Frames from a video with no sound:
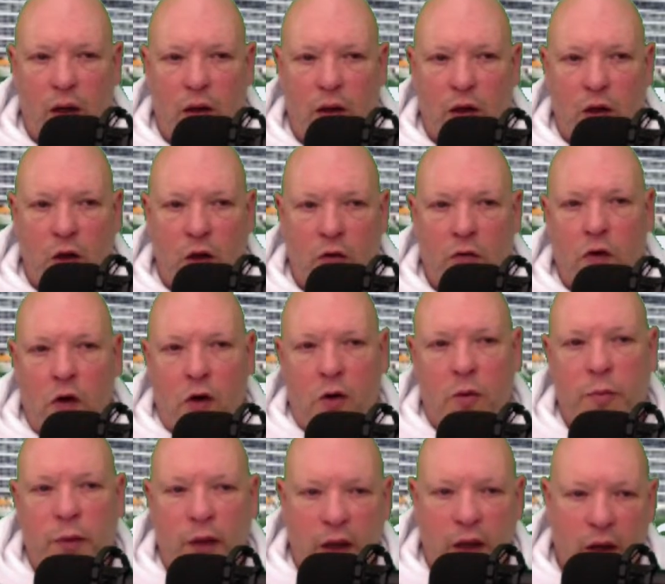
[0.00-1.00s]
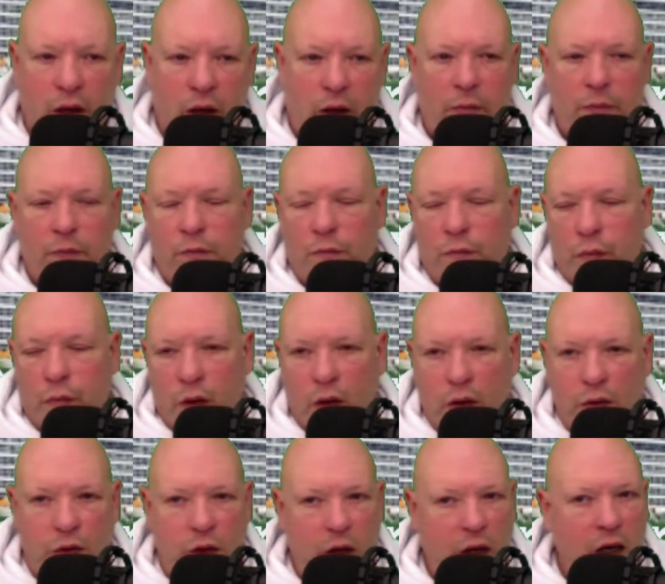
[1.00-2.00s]
You've got to be
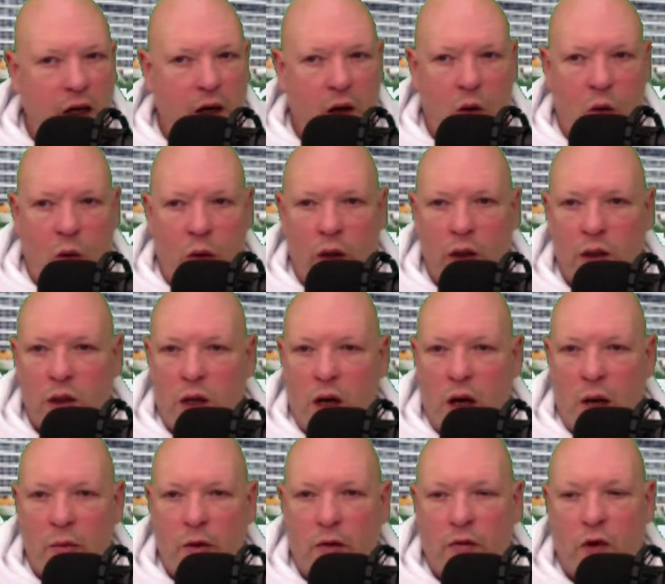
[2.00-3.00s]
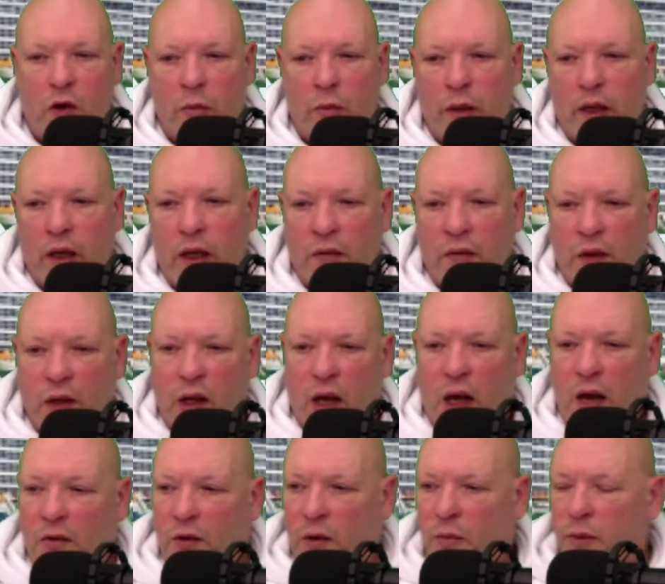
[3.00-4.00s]
thinking all the time. You've got to be giving
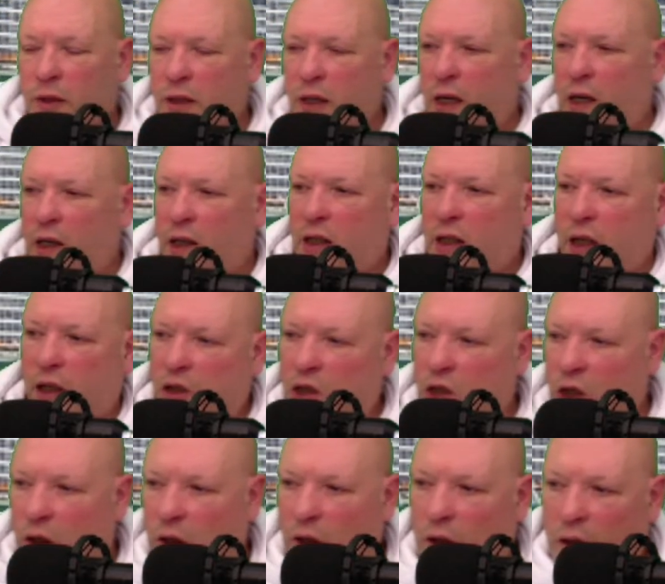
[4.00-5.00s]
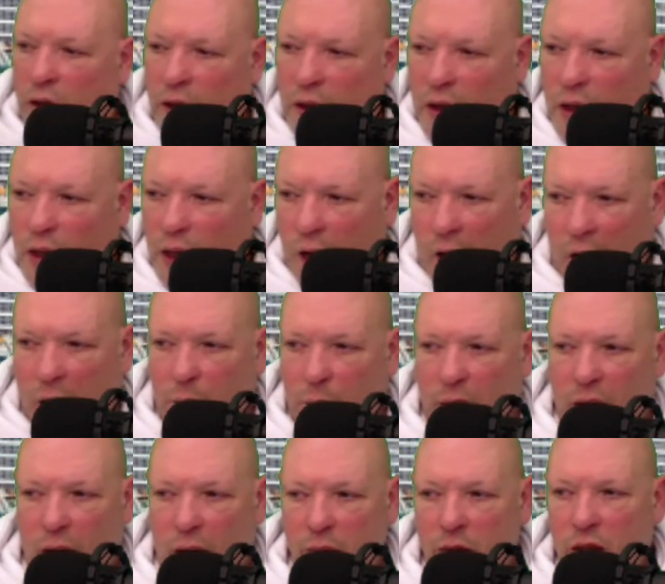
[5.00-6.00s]
100% attention, and it
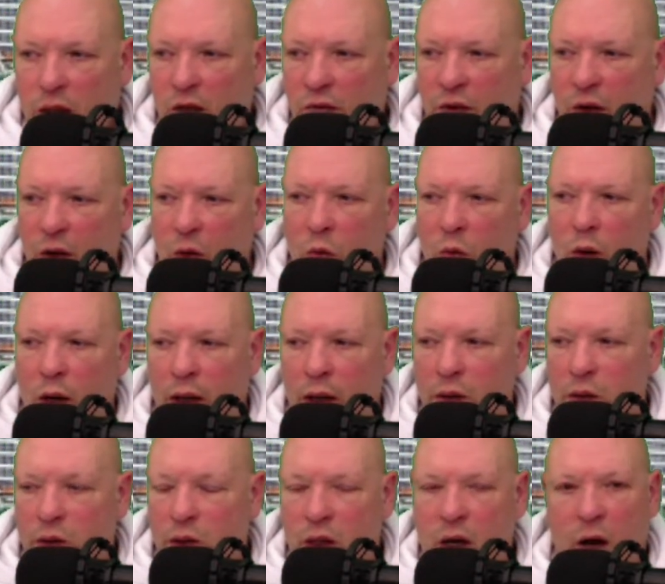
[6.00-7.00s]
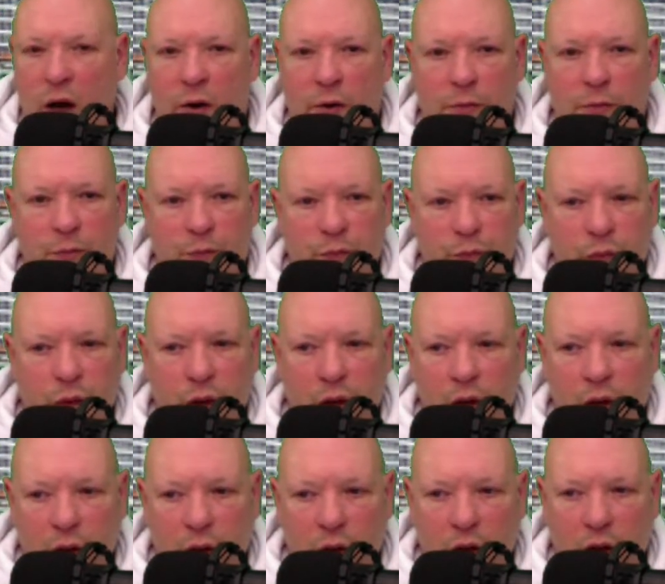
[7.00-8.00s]
becomes a difficult one. So,
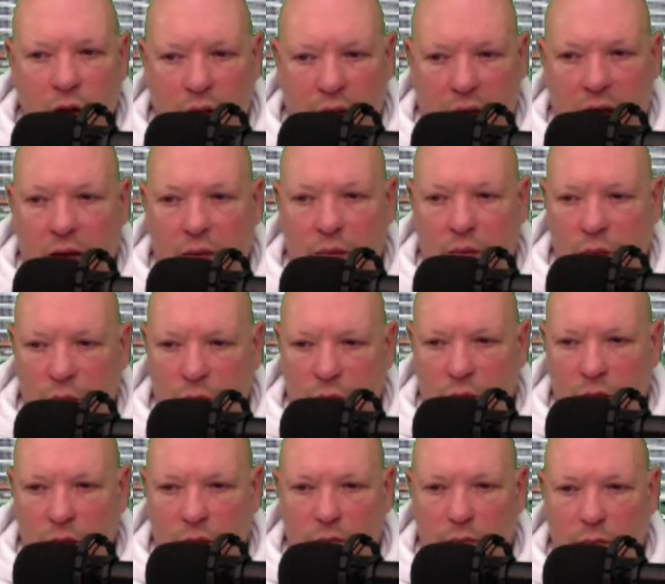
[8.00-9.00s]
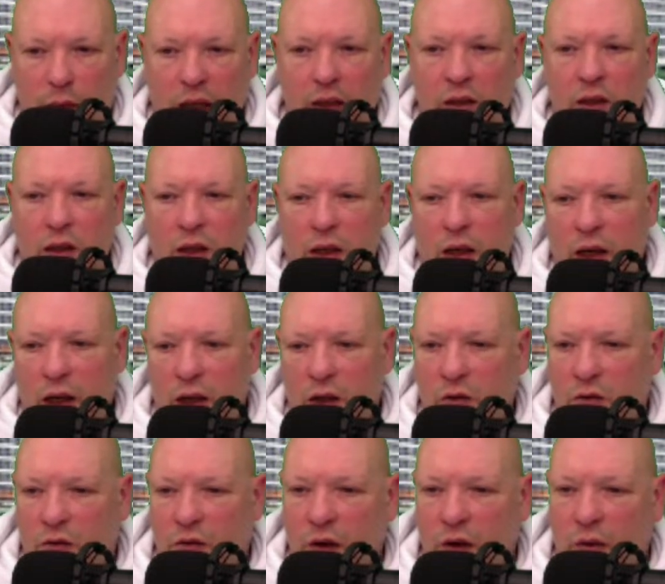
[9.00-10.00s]
yeah, mentally it's
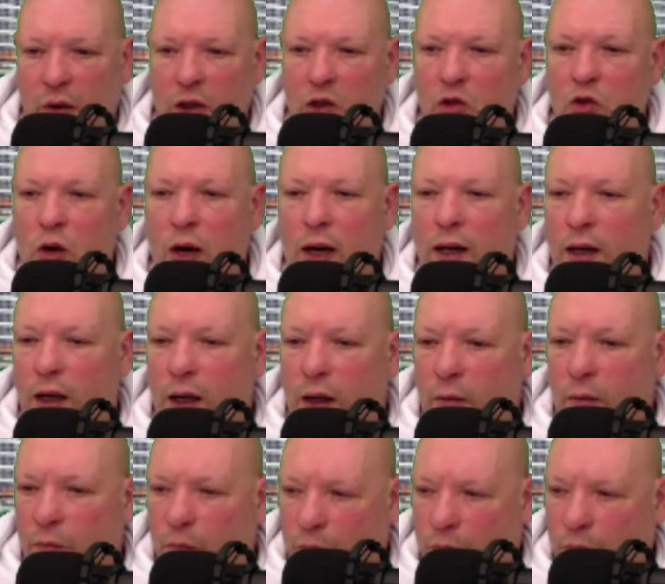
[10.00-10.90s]
very draining.